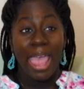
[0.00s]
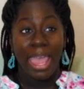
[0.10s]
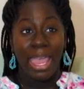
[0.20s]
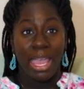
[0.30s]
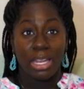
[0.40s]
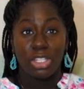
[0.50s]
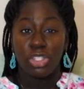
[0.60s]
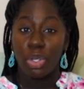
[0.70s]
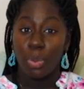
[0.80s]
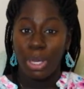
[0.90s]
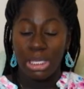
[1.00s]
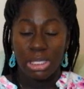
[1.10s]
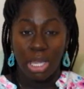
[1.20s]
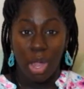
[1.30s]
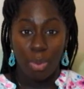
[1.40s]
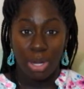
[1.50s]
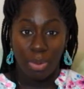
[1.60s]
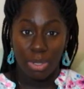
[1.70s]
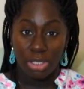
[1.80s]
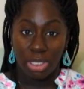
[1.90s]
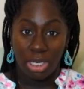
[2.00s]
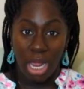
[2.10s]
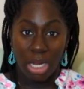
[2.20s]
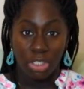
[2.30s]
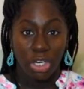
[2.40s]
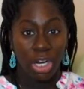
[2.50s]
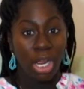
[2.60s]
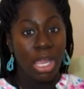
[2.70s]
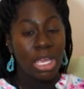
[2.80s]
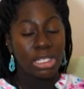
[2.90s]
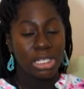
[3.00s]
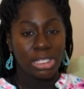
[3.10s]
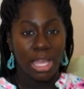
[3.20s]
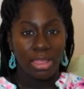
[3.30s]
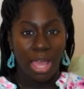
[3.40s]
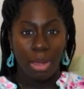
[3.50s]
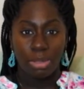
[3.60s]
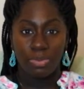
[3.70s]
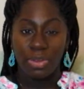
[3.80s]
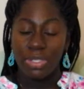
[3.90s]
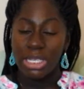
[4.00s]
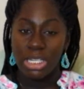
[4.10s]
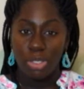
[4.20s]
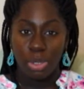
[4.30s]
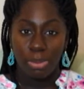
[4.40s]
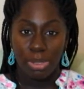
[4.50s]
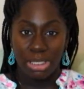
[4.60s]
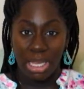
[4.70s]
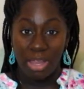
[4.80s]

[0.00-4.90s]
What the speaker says: And 2 weeks ago when I went to the doctor, she said that I was 15 to 20%